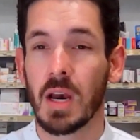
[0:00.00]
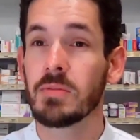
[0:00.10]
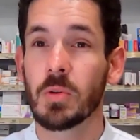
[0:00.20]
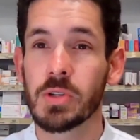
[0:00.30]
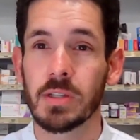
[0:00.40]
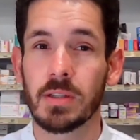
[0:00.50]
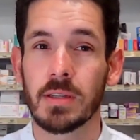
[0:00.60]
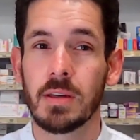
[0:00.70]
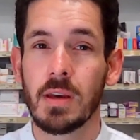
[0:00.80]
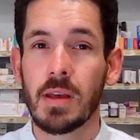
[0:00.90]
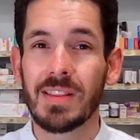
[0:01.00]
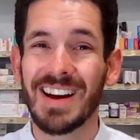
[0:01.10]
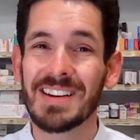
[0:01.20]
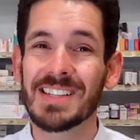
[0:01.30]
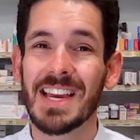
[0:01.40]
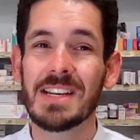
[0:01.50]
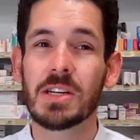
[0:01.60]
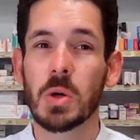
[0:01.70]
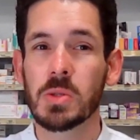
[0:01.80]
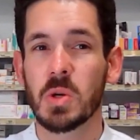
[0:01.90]
Unfortunately, the
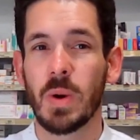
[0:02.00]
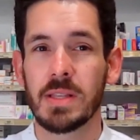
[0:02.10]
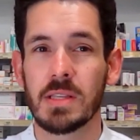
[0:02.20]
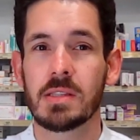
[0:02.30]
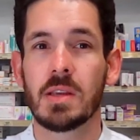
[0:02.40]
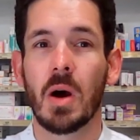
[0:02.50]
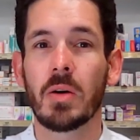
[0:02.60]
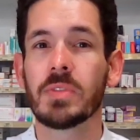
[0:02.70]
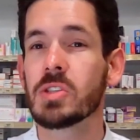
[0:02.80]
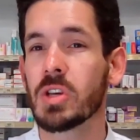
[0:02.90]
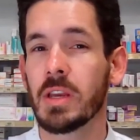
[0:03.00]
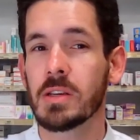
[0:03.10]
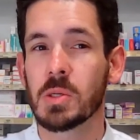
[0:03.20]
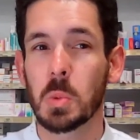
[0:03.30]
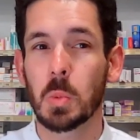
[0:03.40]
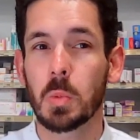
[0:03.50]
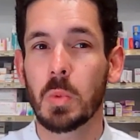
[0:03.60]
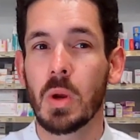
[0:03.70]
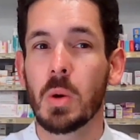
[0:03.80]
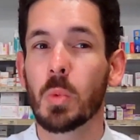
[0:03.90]
unintended consequences of this change
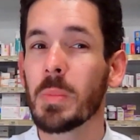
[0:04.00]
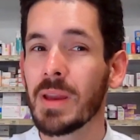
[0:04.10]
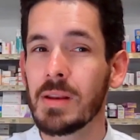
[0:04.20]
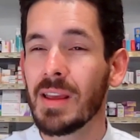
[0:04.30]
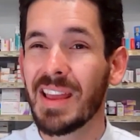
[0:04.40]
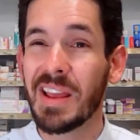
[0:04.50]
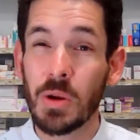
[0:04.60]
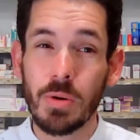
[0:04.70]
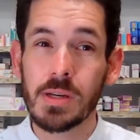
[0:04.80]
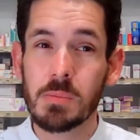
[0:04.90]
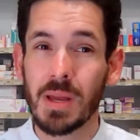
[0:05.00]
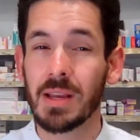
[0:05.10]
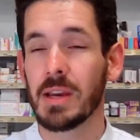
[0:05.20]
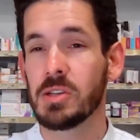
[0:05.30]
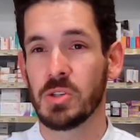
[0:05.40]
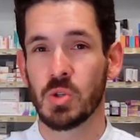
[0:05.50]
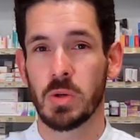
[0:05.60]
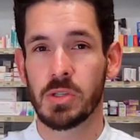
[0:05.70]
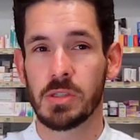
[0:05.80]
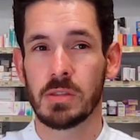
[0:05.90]
will mean increased medication
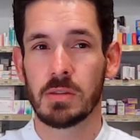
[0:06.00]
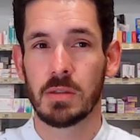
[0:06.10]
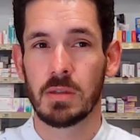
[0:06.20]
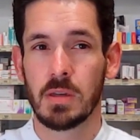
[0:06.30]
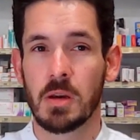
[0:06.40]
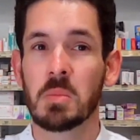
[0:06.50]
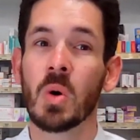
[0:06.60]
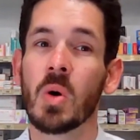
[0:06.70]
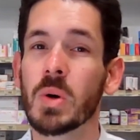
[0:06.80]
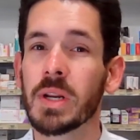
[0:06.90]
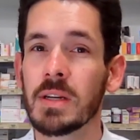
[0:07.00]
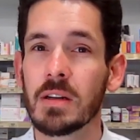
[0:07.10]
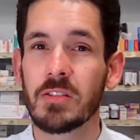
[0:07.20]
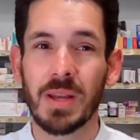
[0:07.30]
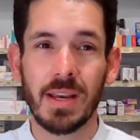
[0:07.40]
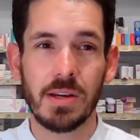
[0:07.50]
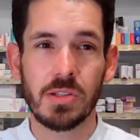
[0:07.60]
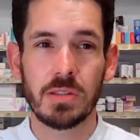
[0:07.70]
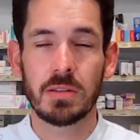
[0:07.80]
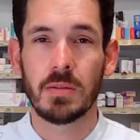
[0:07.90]
shortages, more hoarding of
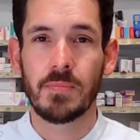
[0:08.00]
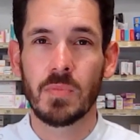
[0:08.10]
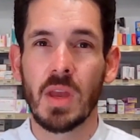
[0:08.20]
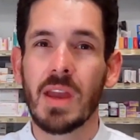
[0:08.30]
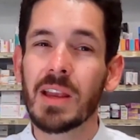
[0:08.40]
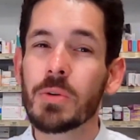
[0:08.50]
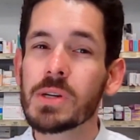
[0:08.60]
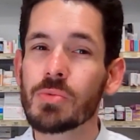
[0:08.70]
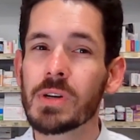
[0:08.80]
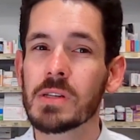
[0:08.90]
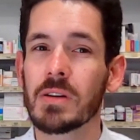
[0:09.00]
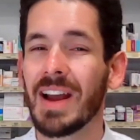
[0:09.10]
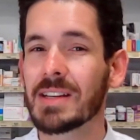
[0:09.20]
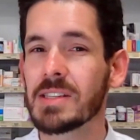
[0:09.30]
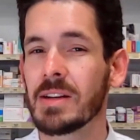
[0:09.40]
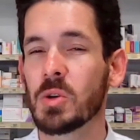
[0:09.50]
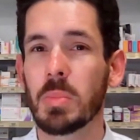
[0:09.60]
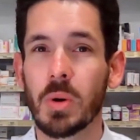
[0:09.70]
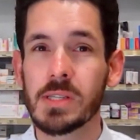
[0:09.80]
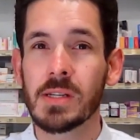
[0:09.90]
medications, increased risk of accidental
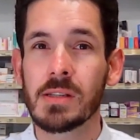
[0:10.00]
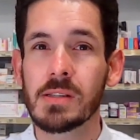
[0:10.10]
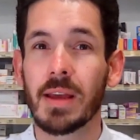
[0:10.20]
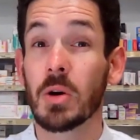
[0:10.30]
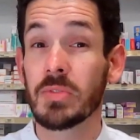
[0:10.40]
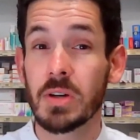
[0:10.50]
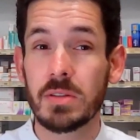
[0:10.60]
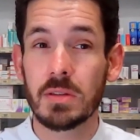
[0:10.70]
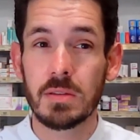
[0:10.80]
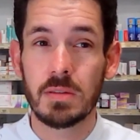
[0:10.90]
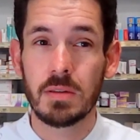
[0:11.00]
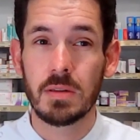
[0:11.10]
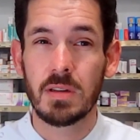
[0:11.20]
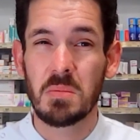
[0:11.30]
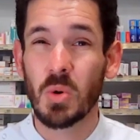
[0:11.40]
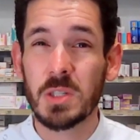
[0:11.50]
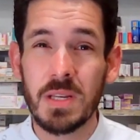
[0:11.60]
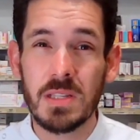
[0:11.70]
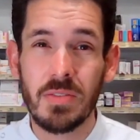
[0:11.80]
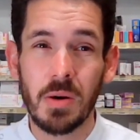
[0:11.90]
poisonings and overdoses, more
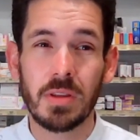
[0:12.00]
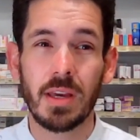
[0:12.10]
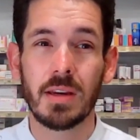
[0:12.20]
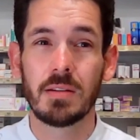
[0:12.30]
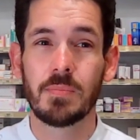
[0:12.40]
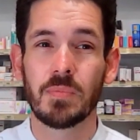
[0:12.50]
expensive healthcare,